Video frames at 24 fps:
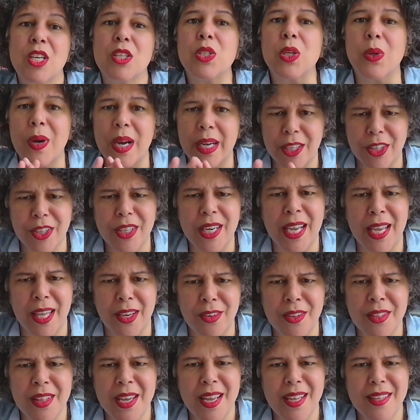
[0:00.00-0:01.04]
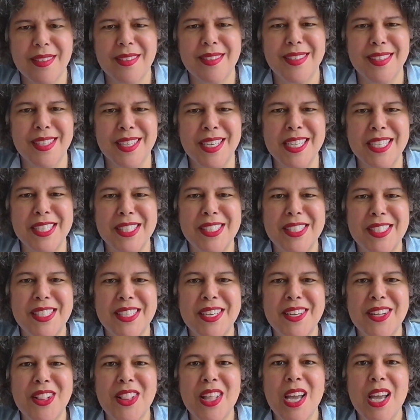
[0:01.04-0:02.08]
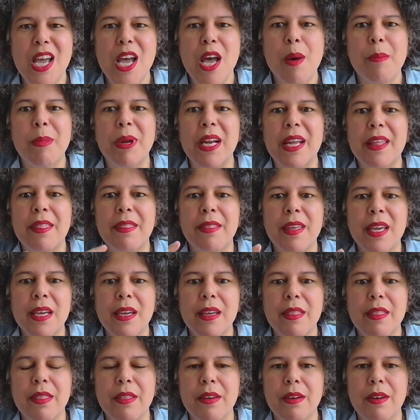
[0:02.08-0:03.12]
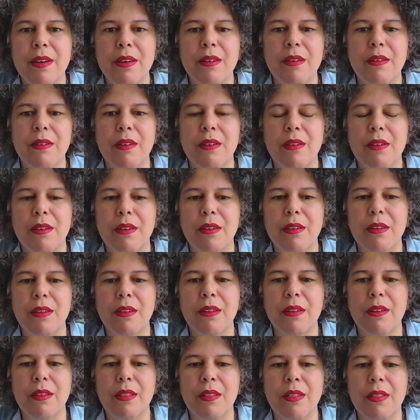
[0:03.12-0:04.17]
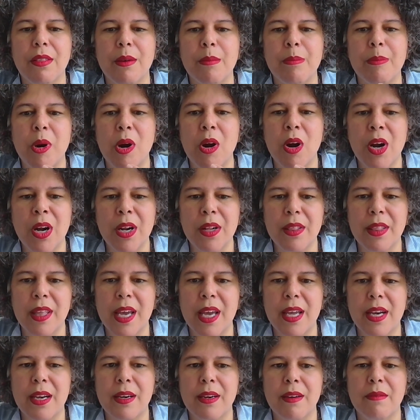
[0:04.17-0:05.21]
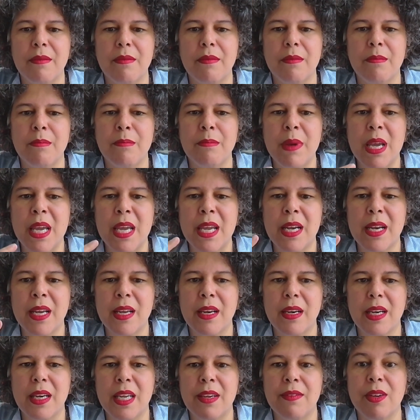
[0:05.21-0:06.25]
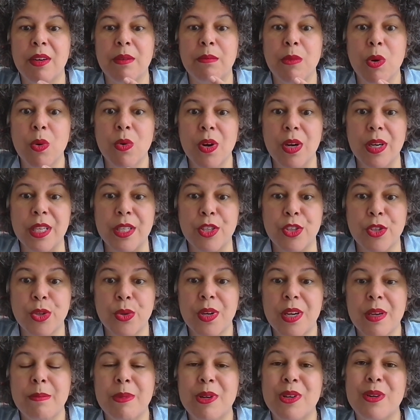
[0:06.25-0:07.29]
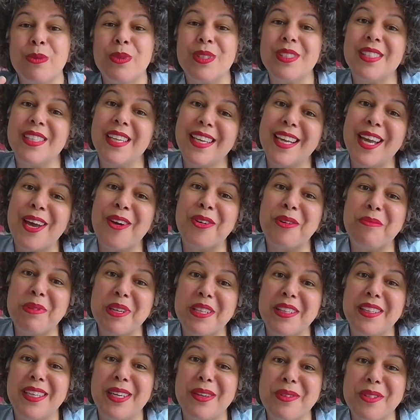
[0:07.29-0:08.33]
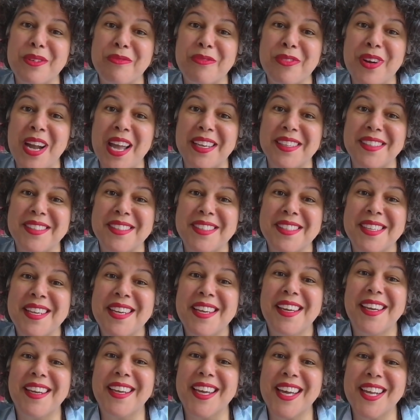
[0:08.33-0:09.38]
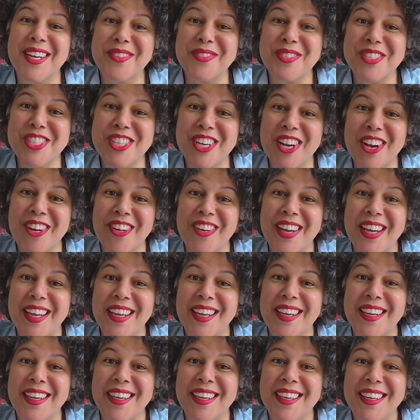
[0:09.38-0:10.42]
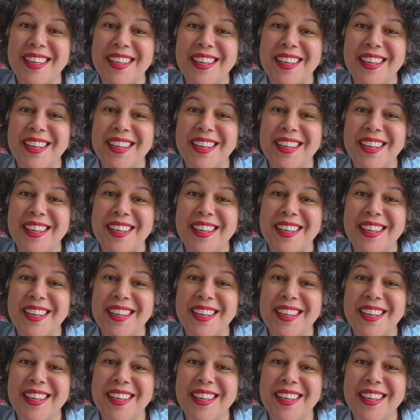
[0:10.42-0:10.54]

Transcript: So I could handle that sitting still. But I think the part that made it even more enjoyable was the accountability with a friend and kind of sharing